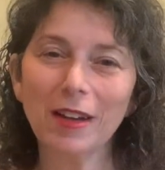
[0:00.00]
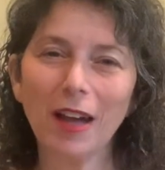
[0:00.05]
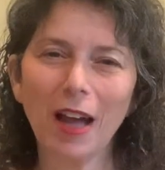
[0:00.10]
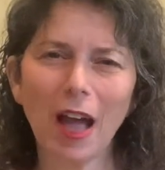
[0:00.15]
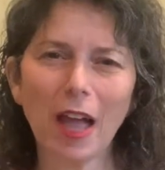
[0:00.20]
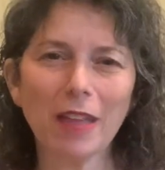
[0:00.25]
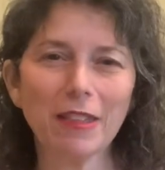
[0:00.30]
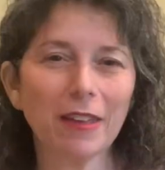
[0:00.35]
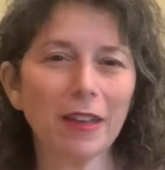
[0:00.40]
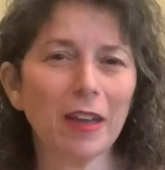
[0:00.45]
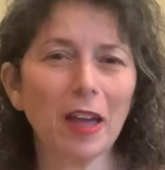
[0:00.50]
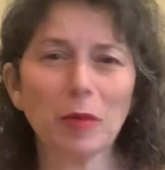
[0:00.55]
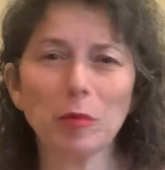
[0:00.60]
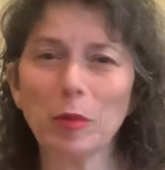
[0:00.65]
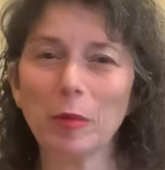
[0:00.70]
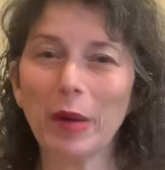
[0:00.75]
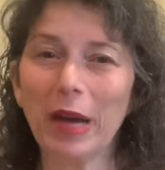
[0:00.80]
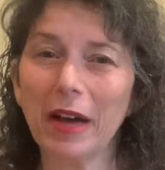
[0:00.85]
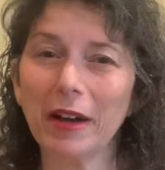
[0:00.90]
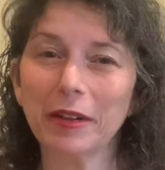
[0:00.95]
I think I'm
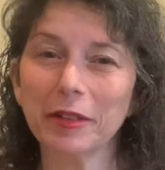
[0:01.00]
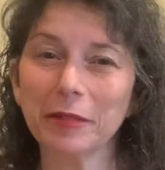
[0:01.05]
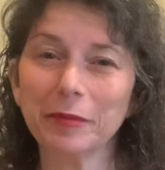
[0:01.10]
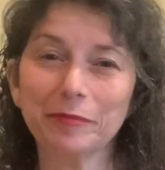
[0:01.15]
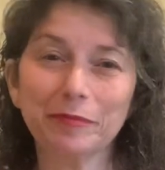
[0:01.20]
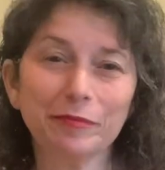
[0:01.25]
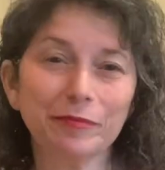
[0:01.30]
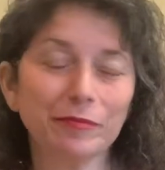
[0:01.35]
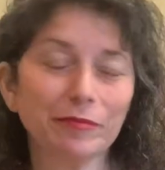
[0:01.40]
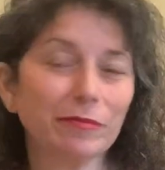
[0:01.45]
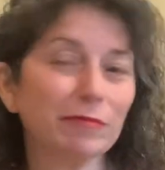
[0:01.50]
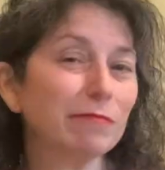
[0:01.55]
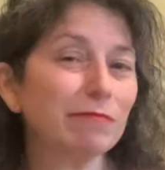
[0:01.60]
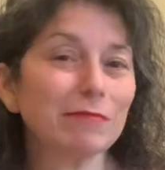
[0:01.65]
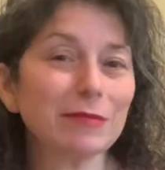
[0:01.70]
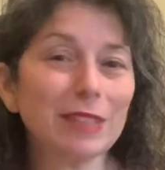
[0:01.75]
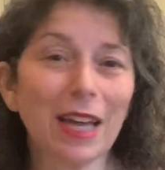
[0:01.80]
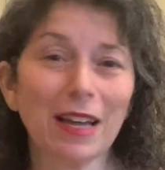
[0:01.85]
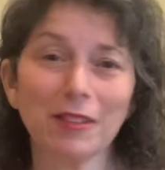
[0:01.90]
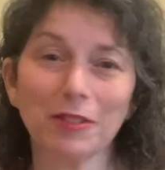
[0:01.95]
about,
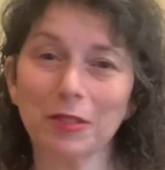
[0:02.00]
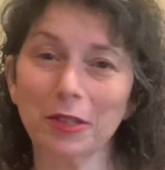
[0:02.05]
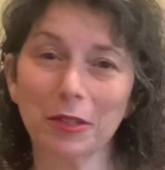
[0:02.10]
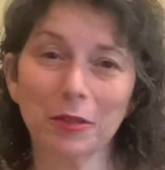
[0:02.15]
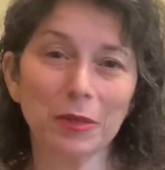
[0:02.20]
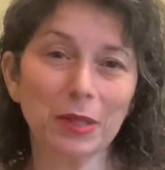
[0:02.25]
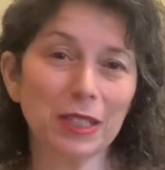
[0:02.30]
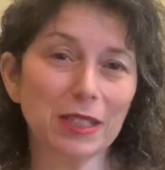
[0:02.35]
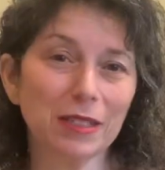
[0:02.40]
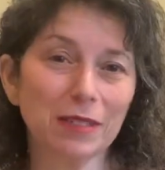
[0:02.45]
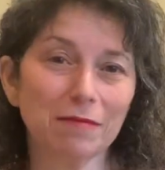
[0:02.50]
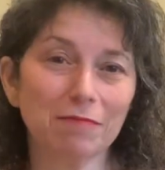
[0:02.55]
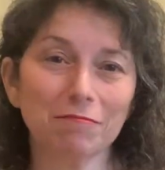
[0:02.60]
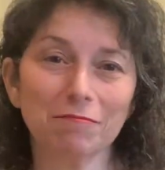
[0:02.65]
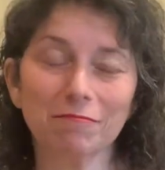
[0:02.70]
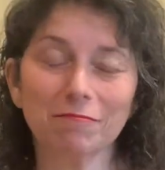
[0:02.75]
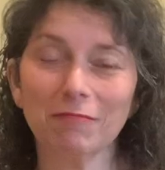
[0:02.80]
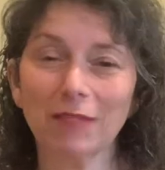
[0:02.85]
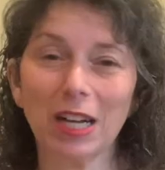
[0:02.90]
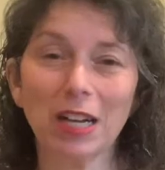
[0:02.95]

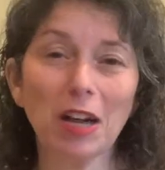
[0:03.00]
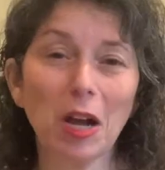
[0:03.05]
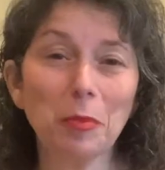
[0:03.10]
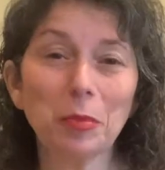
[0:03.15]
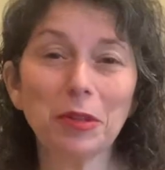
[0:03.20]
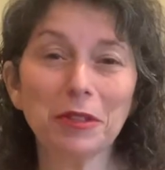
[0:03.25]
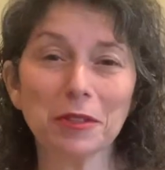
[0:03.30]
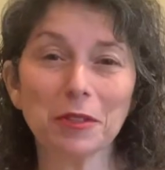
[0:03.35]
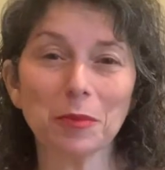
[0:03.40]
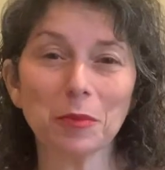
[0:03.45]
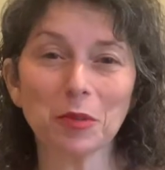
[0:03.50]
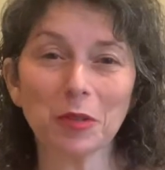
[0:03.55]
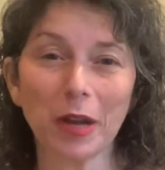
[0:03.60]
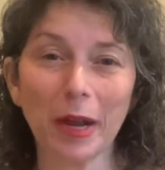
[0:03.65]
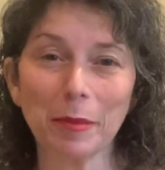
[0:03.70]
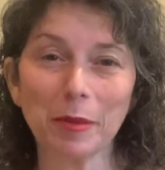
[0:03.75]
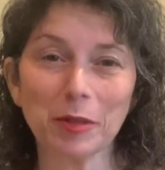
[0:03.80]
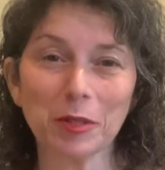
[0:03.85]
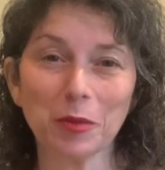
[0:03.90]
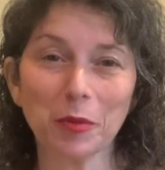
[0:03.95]
a couple of
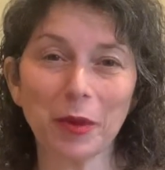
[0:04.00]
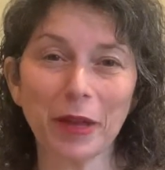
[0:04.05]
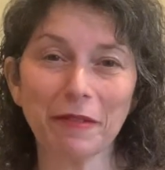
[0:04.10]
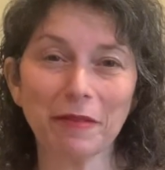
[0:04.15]
subscribers away